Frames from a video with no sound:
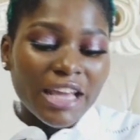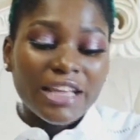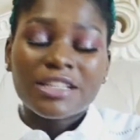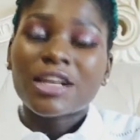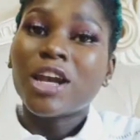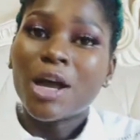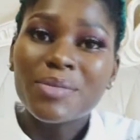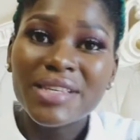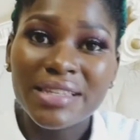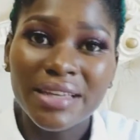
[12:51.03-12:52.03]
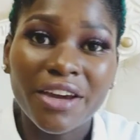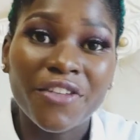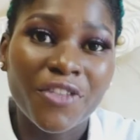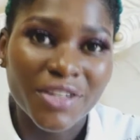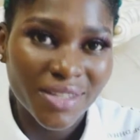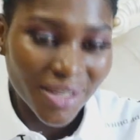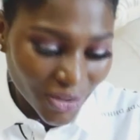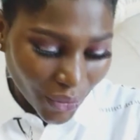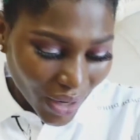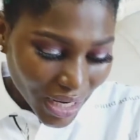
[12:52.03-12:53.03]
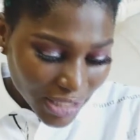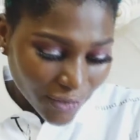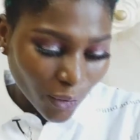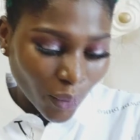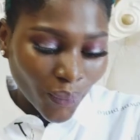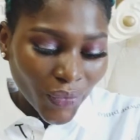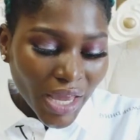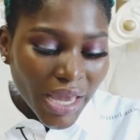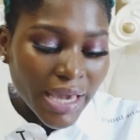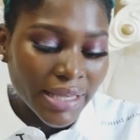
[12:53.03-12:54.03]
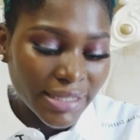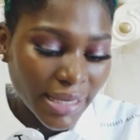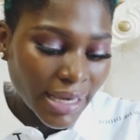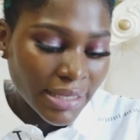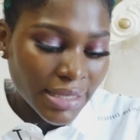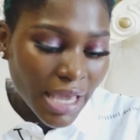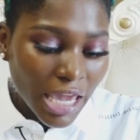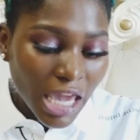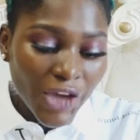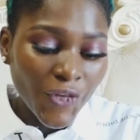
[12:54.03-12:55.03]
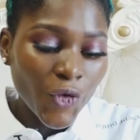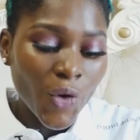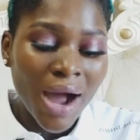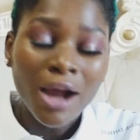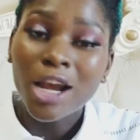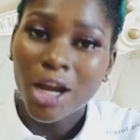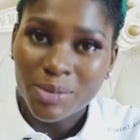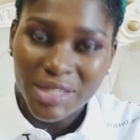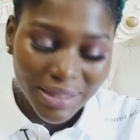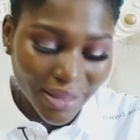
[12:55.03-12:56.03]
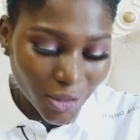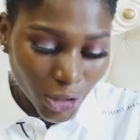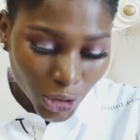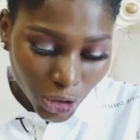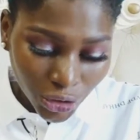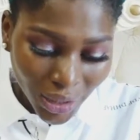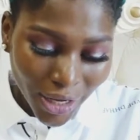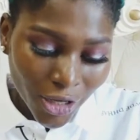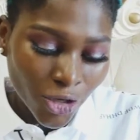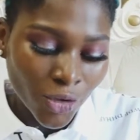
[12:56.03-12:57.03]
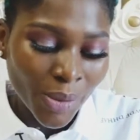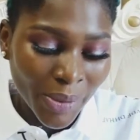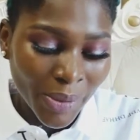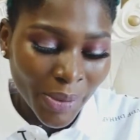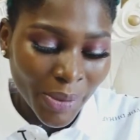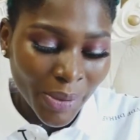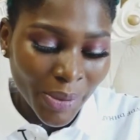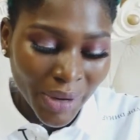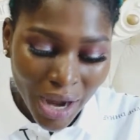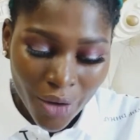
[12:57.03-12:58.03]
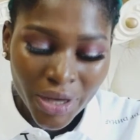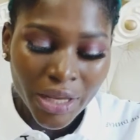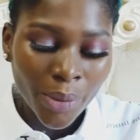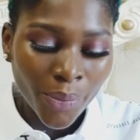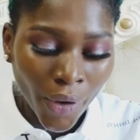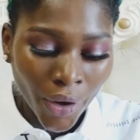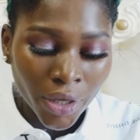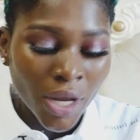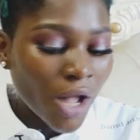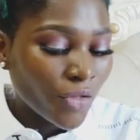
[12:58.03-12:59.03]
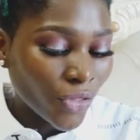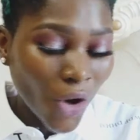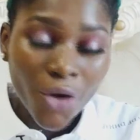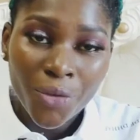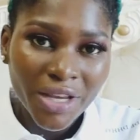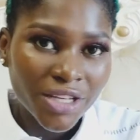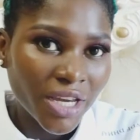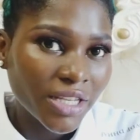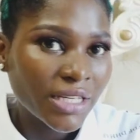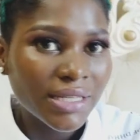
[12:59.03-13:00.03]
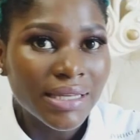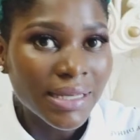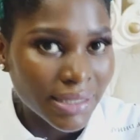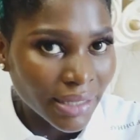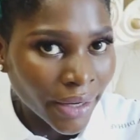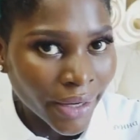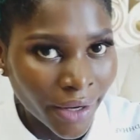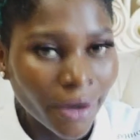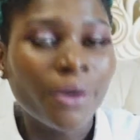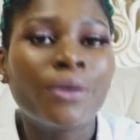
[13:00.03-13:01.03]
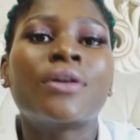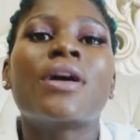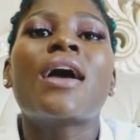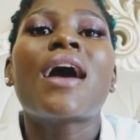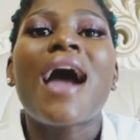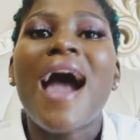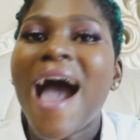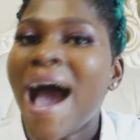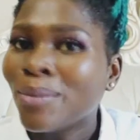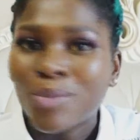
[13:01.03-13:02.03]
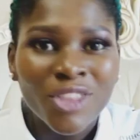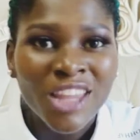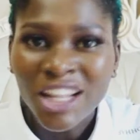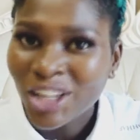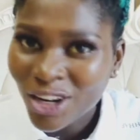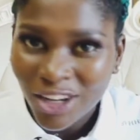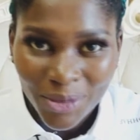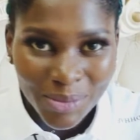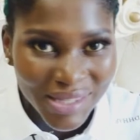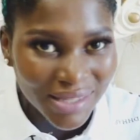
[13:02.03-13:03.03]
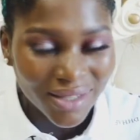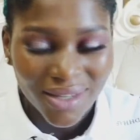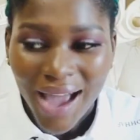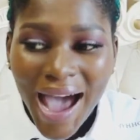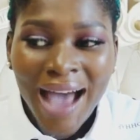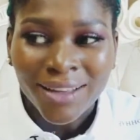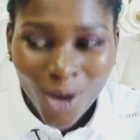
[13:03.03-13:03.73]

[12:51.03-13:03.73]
is clumsy versus graceful. It says, if you are clumsy than usual, you may be carrying a boy. No real changes, it's a girl. I'm not clumsy at